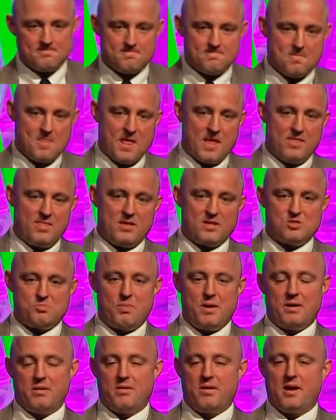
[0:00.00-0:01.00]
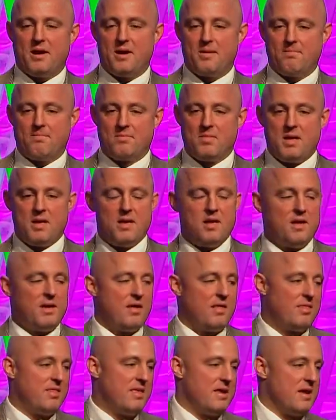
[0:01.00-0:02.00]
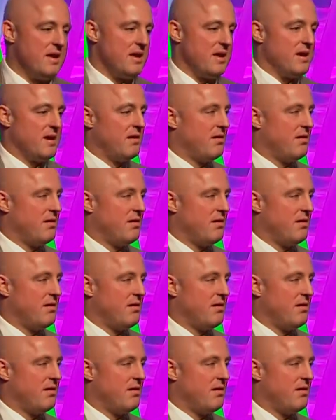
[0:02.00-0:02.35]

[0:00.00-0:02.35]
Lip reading: in this paradigm, the